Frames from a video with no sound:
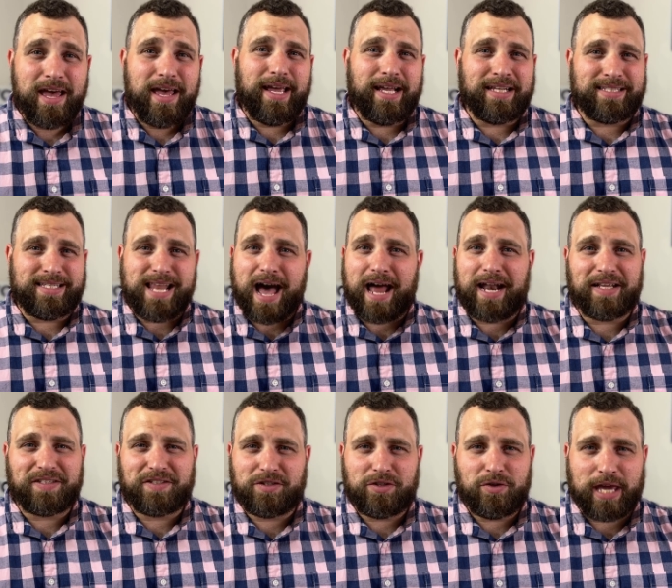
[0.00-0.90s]
It's not
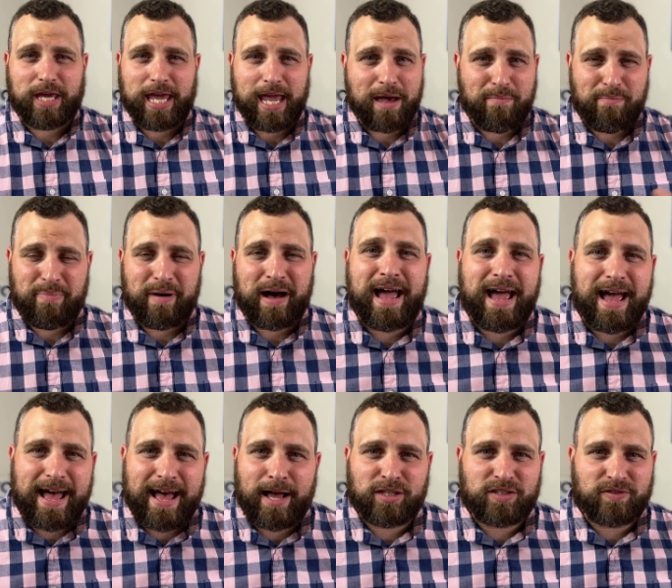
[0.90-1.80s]
a you can't buy a
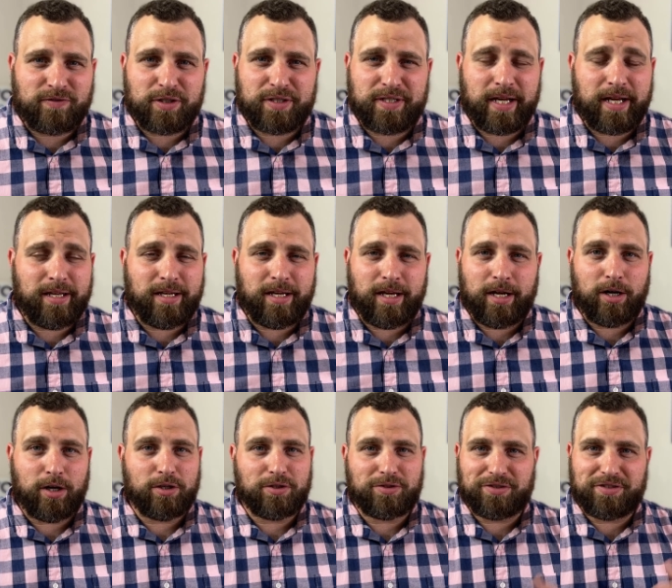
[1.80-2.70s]
house for 10
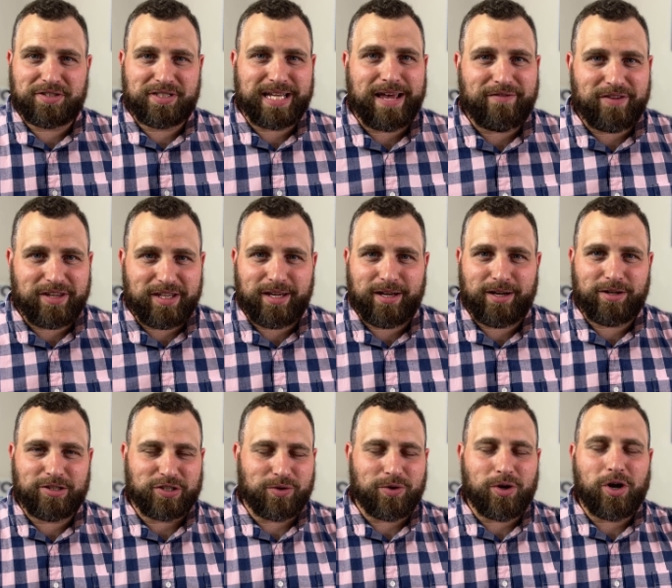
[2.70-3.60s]
years or 7
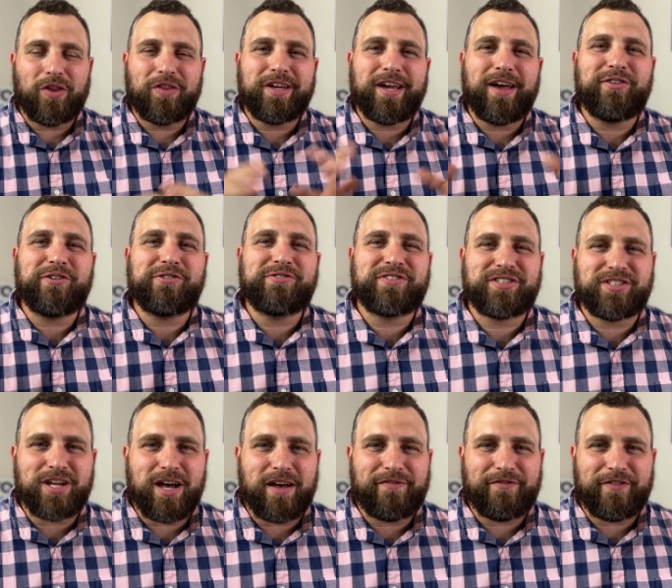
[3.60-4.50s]
years or all the other
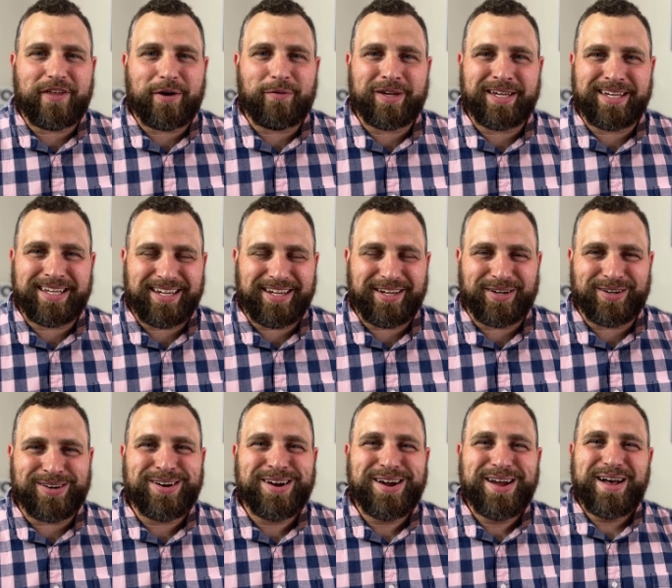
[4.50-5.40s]
stuff that we
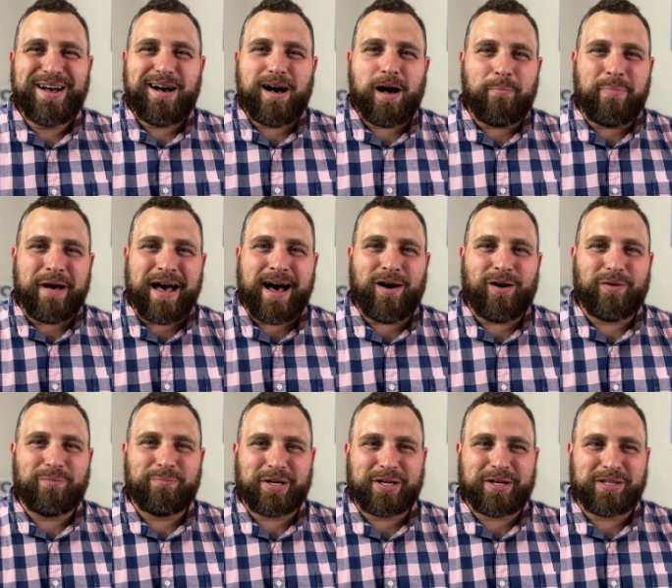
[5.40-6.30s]
hear
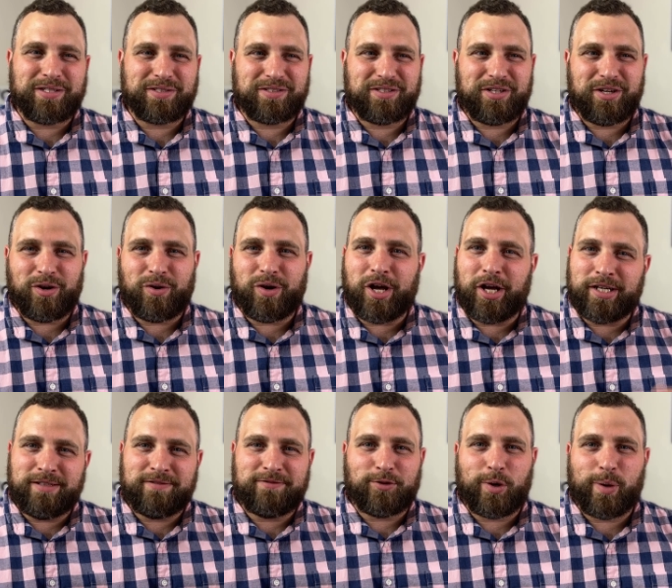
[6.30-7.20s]
about because, you know,
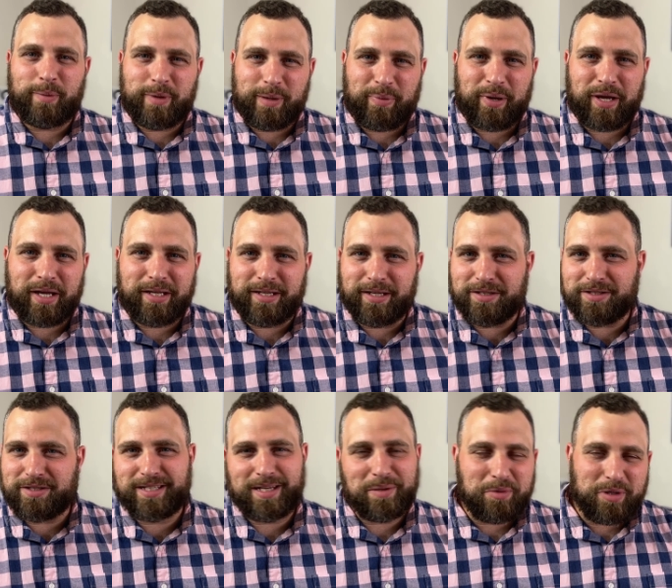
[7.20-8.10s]
uninformed opinions
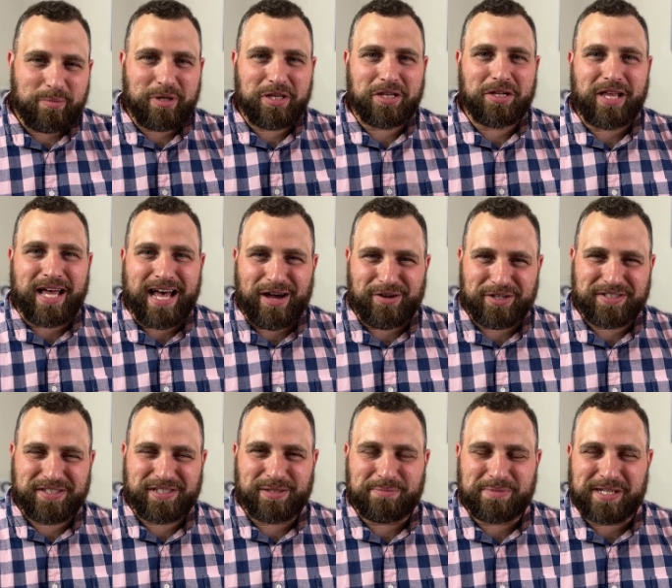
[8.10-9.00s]
seem to be the
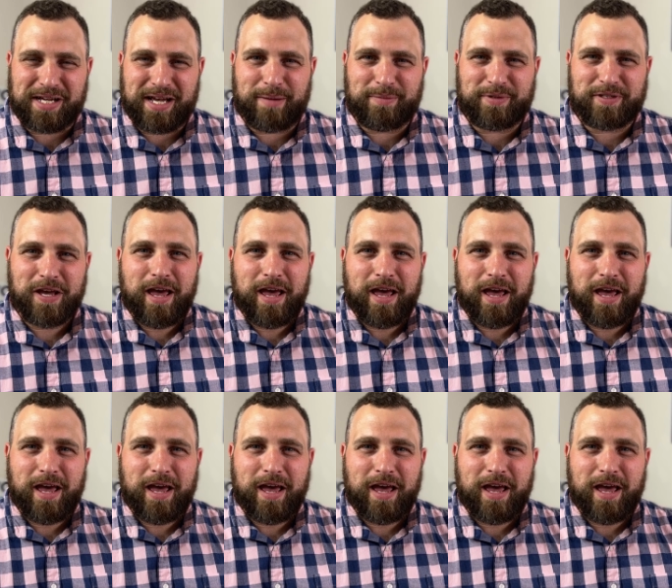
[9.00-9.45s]
loudest sometimes.